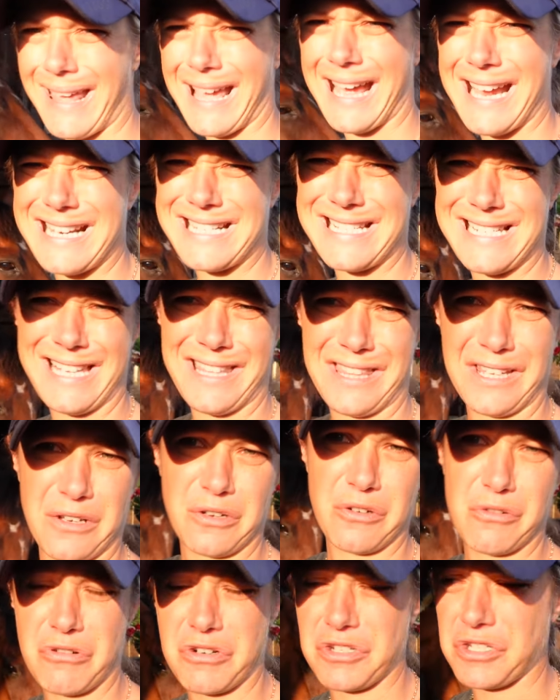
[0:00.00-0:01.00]
actually I think
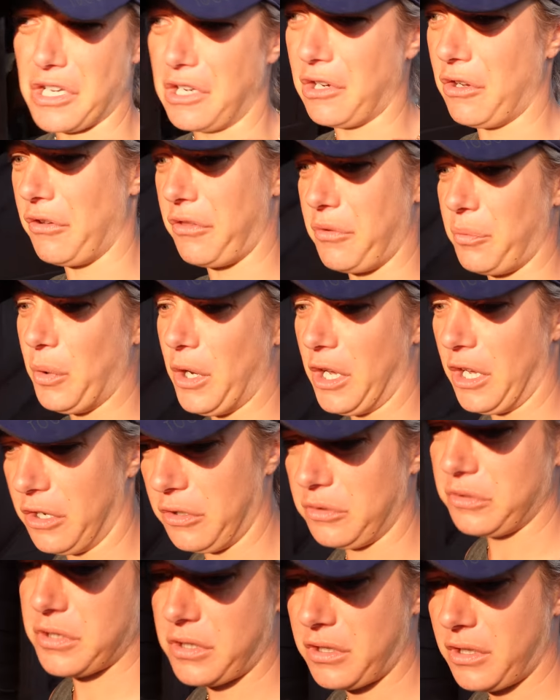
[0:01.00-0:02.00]
across a lot of the
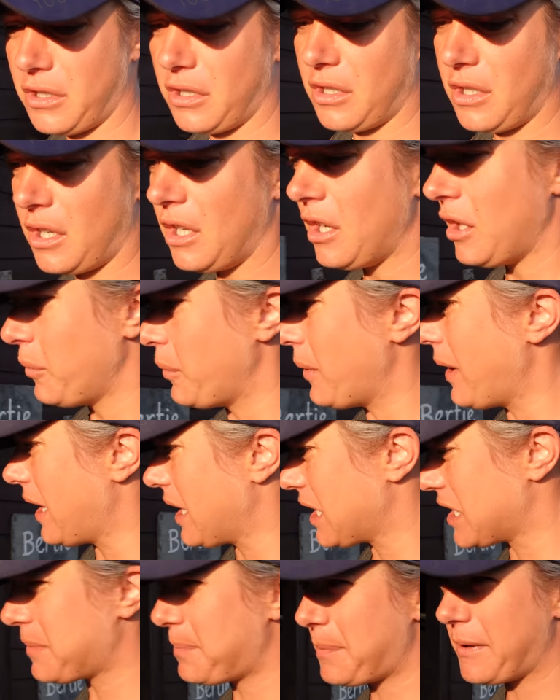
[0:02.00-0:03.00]
world, we're
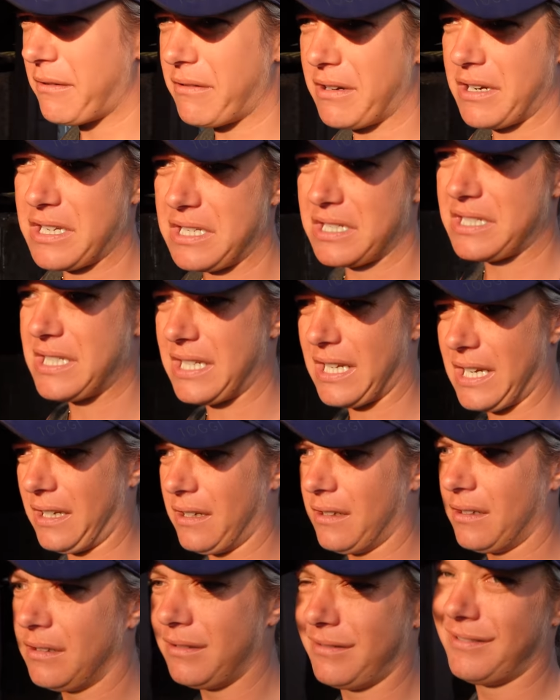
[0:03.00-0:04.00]

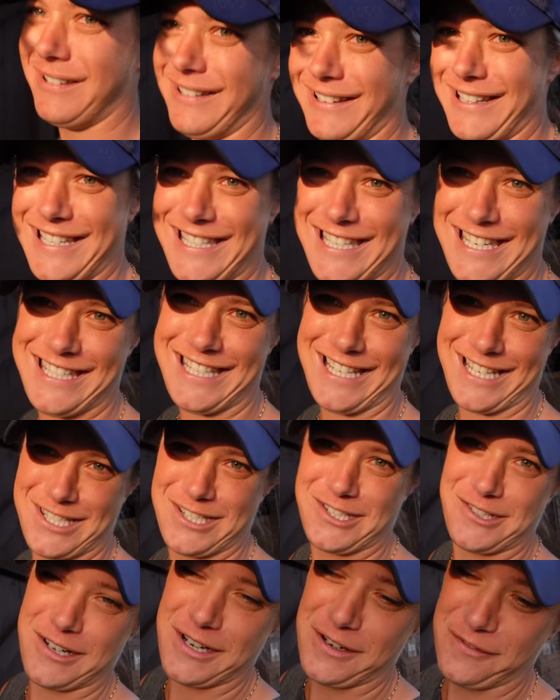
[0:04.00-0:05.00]
experiencing, and this is
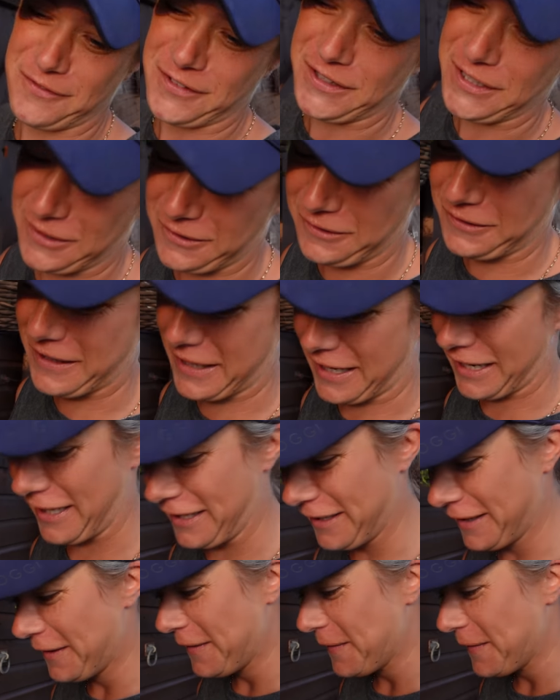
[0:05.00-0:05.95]
extreme for the UK,